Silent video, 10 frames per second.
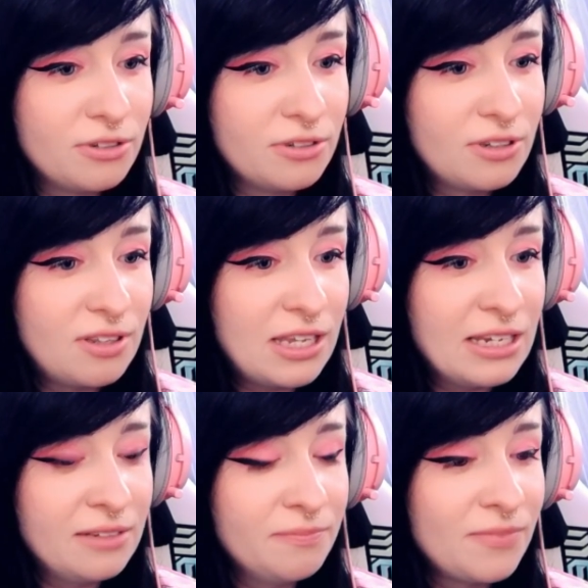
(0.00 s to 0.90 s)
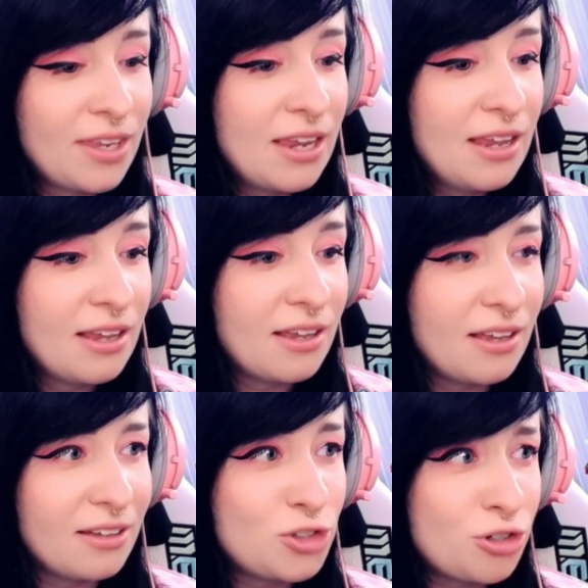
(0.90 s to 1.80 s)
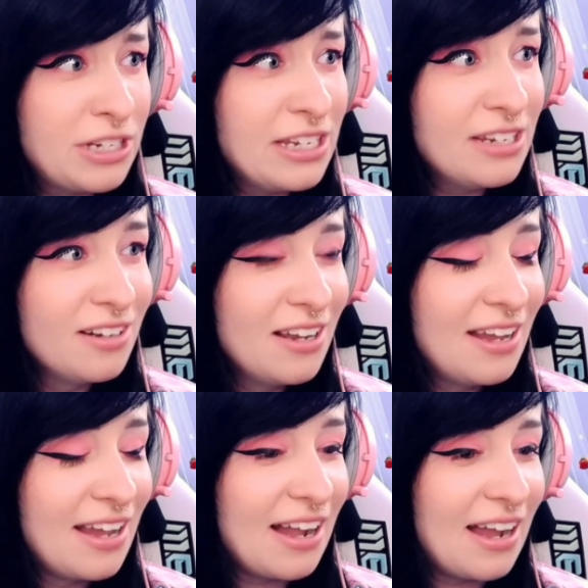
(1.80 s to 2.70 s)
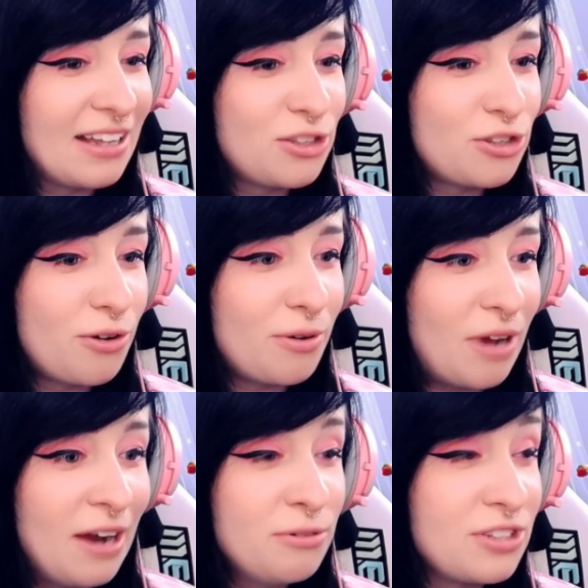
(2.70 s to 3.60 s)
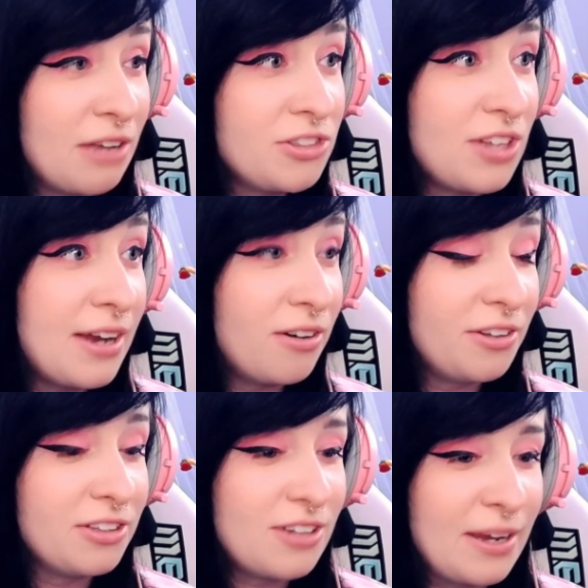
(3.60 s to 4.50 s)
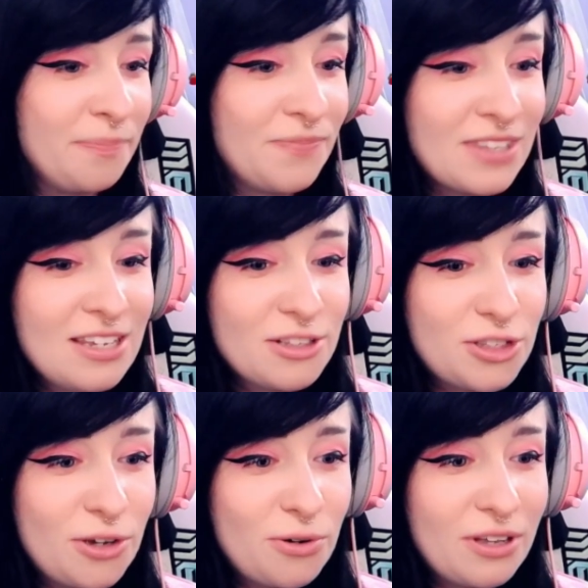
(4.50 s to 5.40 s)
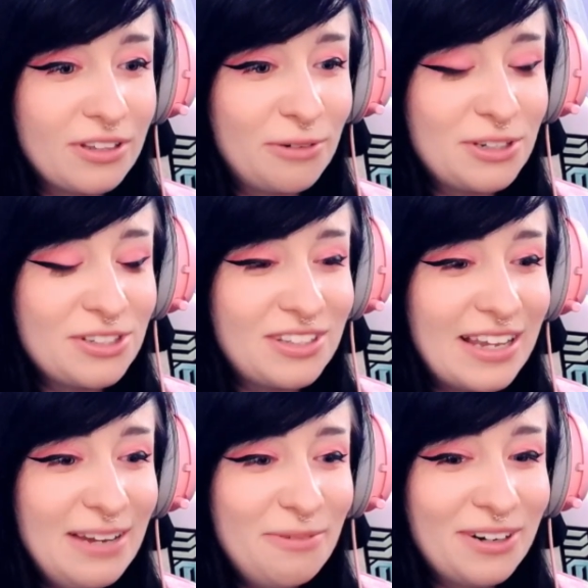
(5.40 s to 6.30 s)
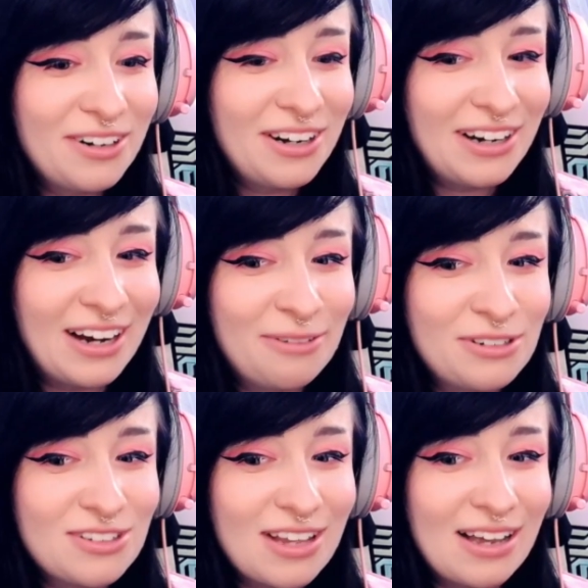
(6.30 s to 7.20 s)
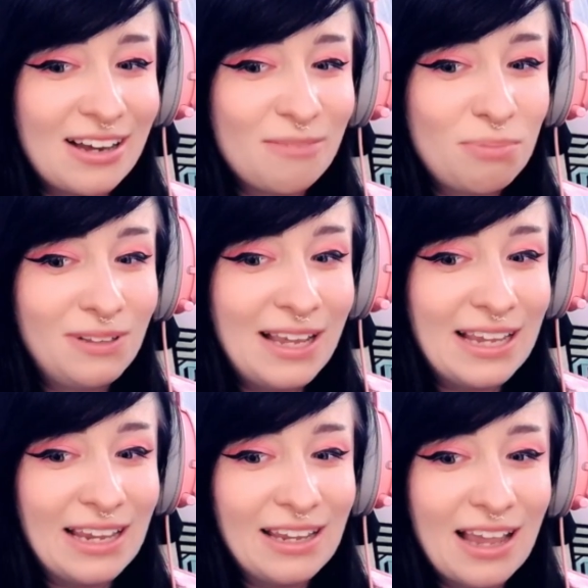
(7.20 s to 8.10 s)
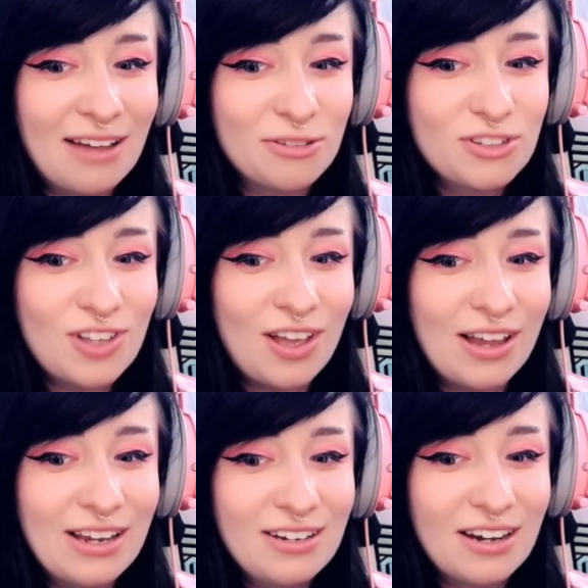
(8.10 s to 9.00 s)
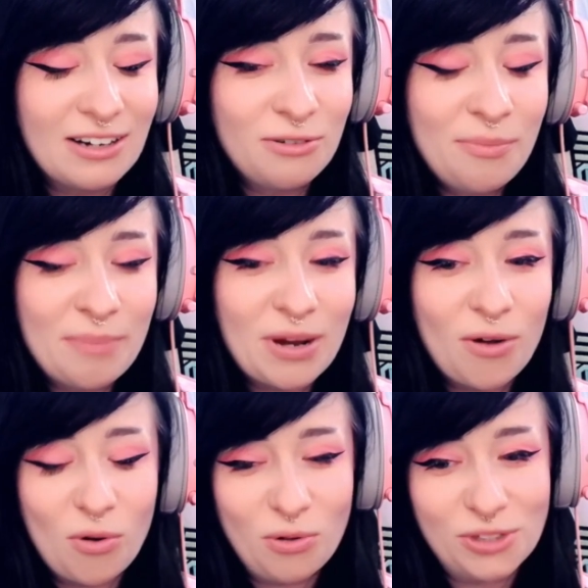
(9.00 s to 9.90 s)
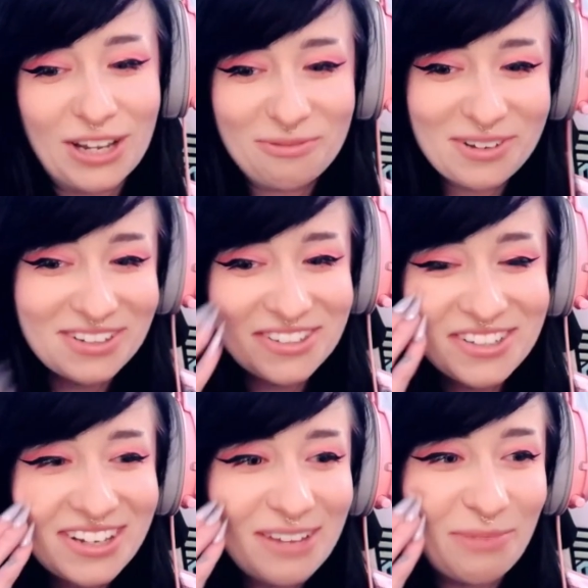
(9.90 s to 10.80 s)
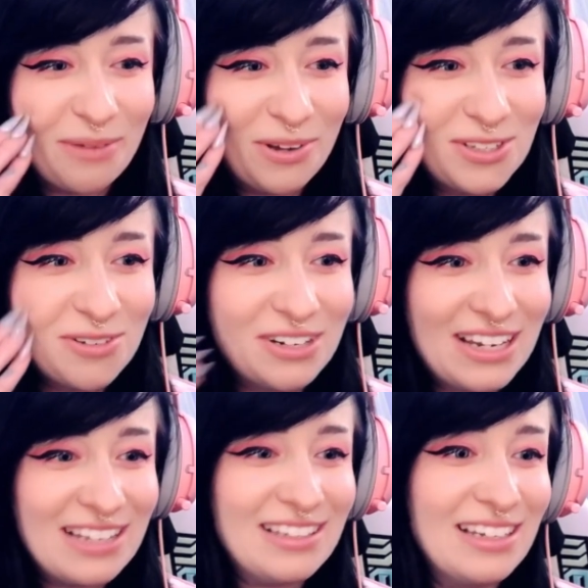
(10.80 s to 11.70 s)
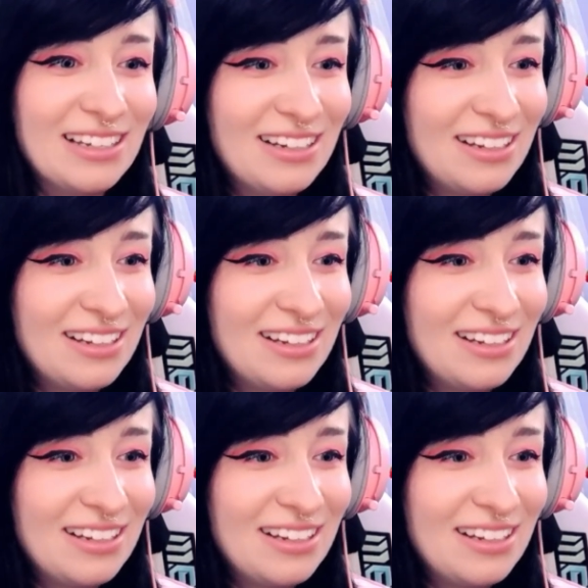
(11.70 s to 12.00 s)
tree. And so I was outside all the time. So there was a day where I was playing outside. I don't remember how old I was, but I'm also an idiot.